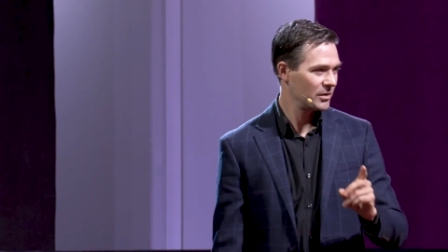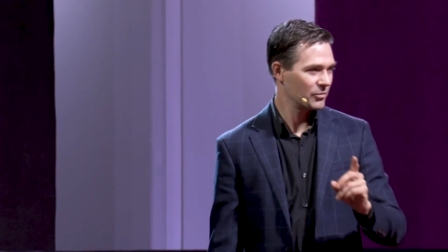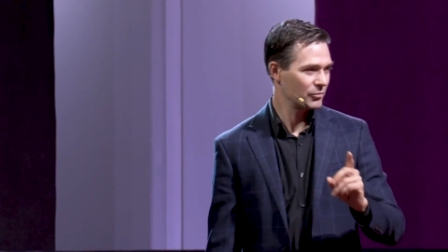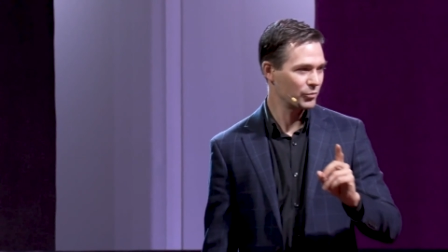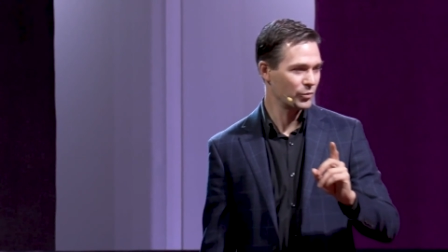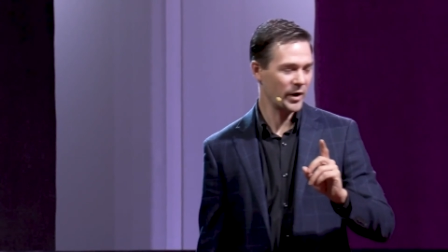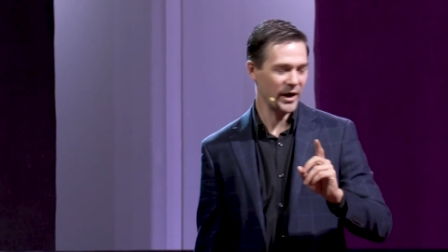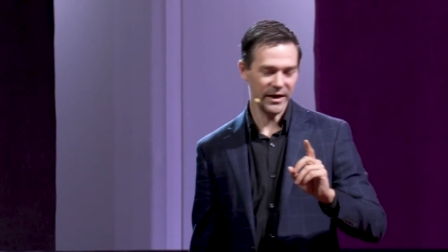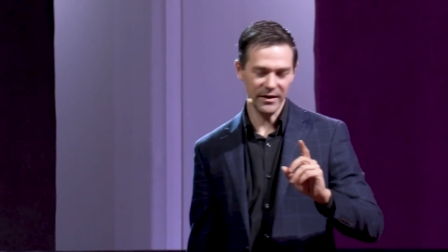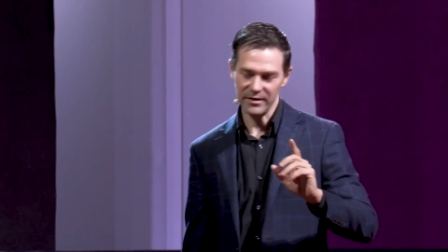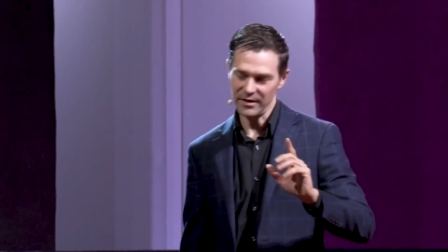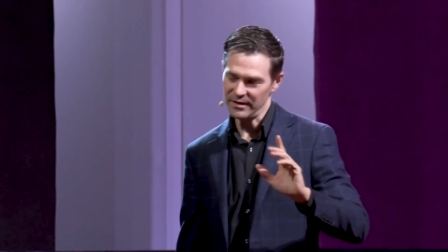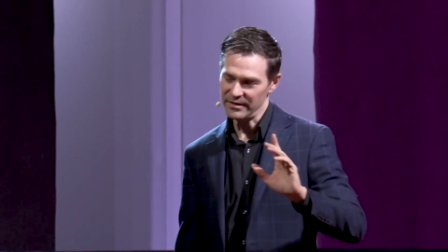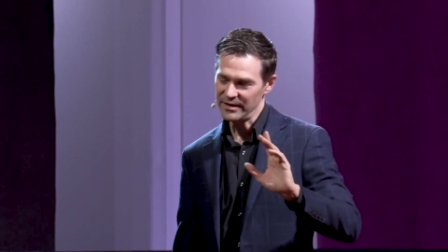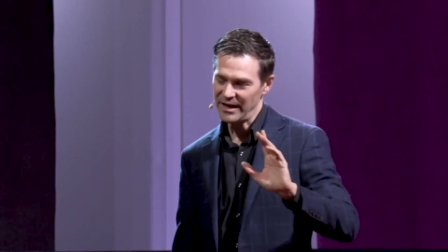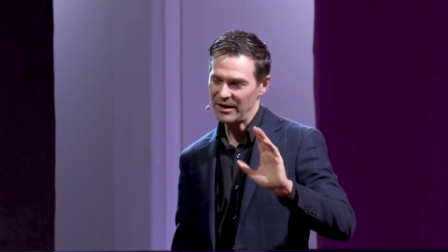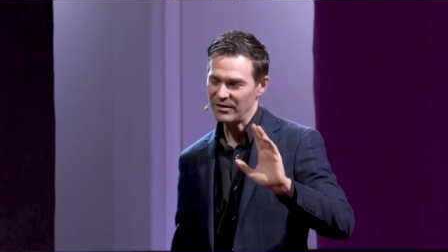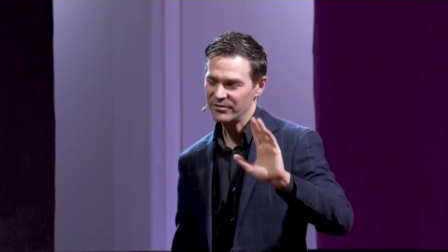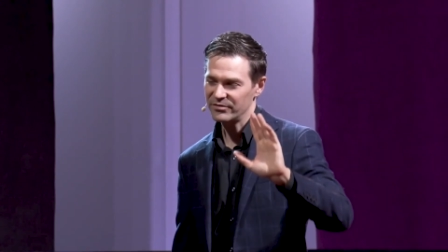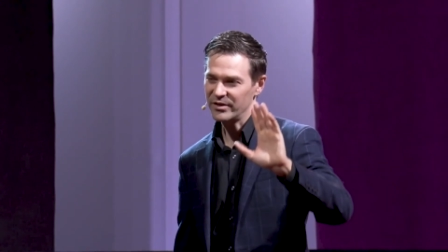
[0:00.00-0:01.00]
right on
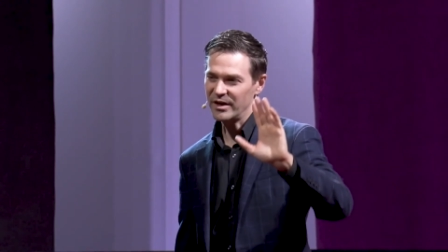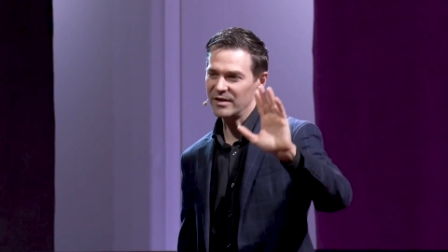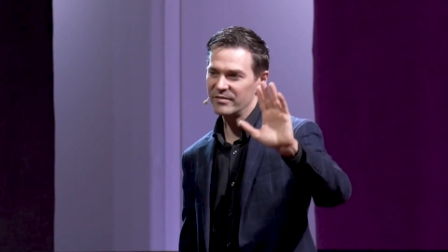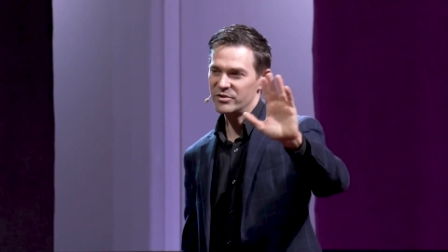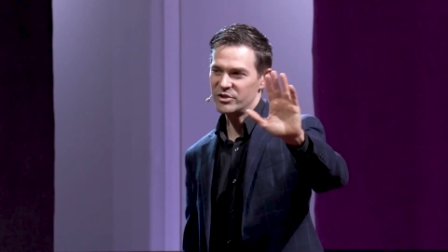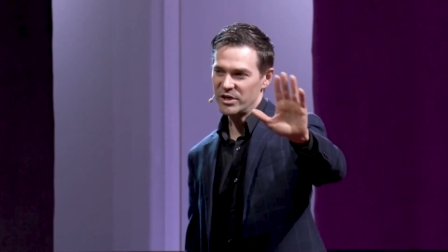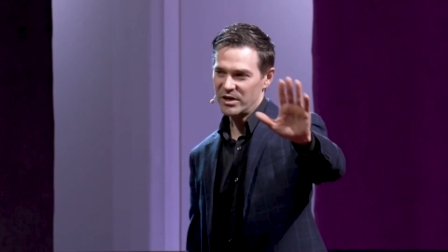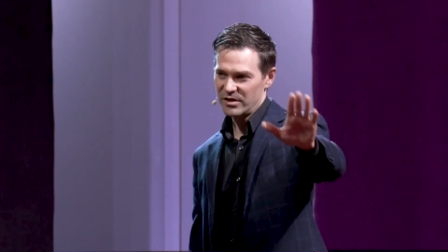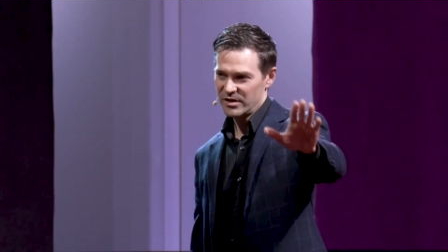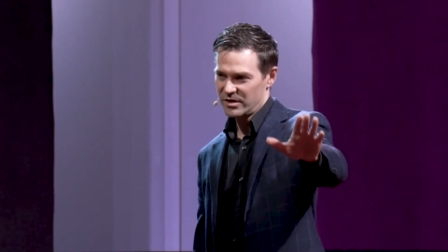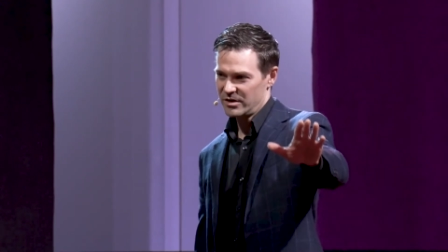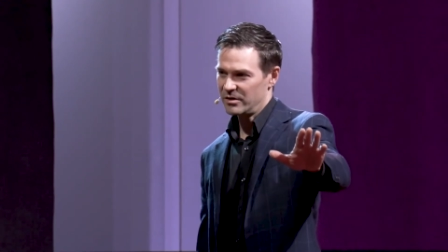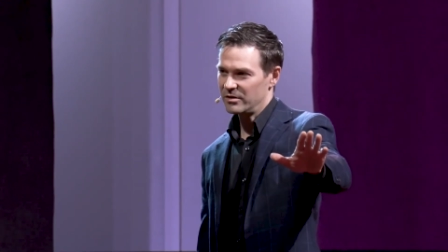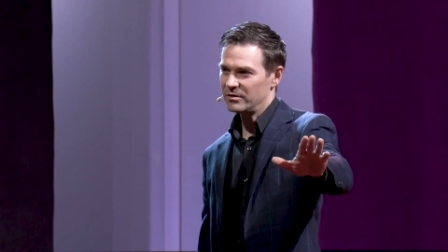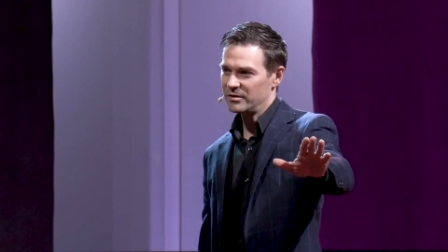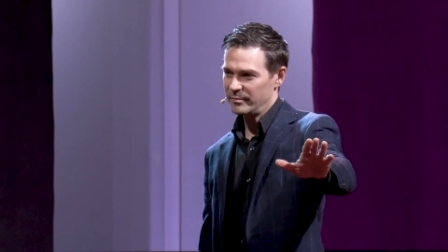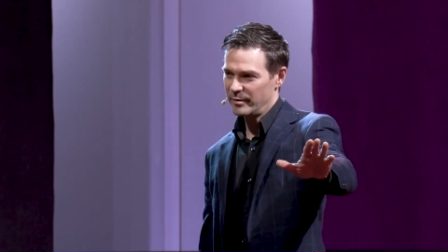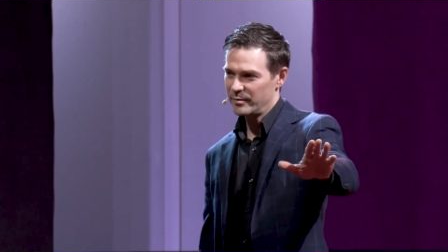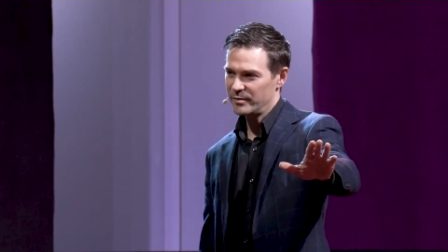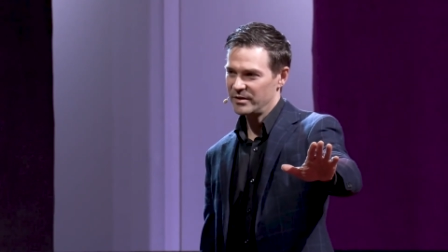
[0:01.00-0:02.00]
the outside of Jericho,
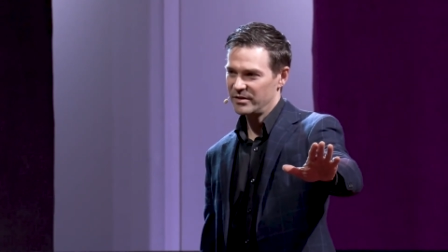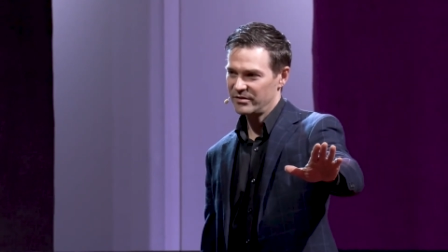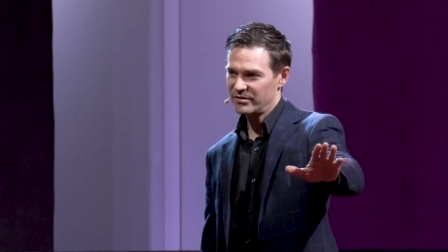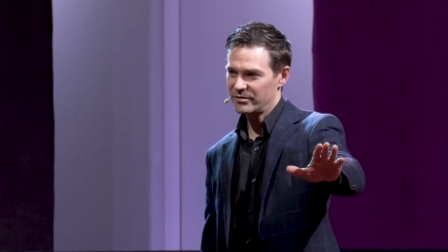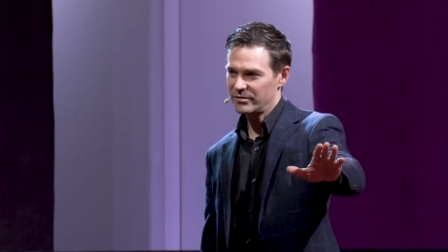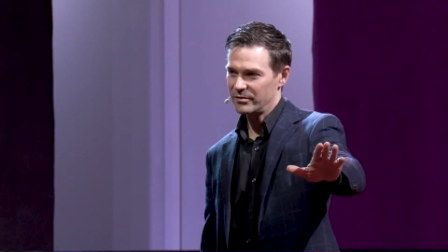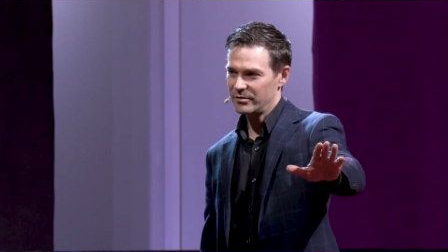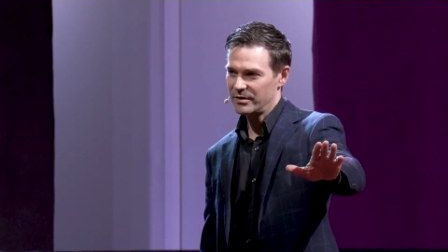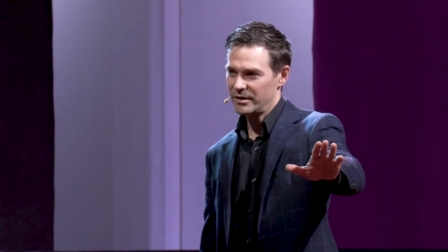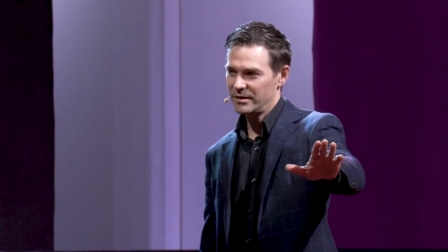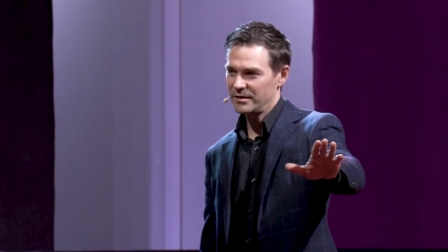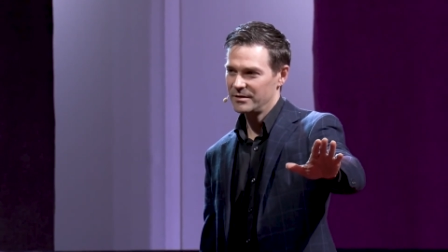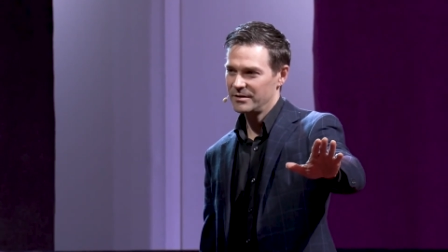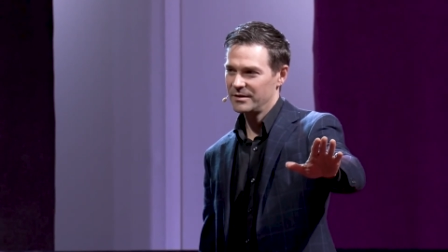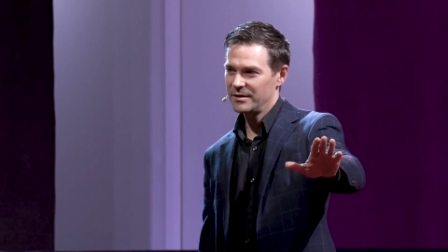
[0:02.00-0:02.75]
remember this story?